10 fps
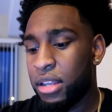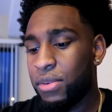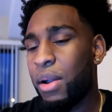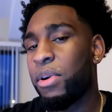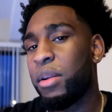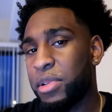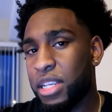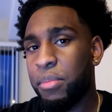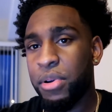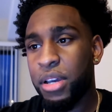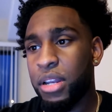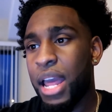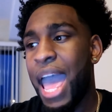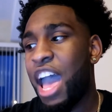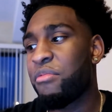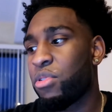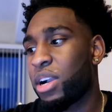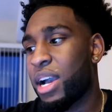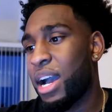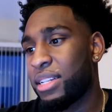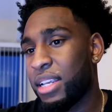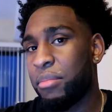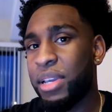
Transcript: well, not 100%, but have more content,